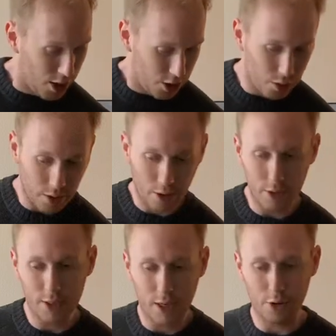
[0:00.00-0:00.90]
You can
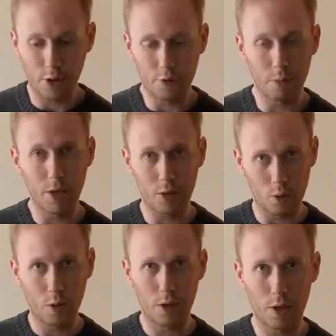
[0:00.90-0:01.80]
already tell though, from me
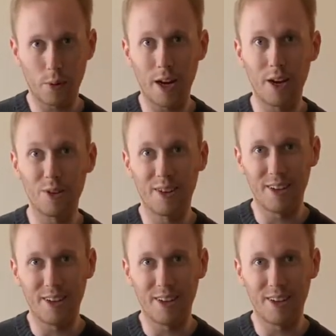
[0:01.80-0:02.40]
throwing it around,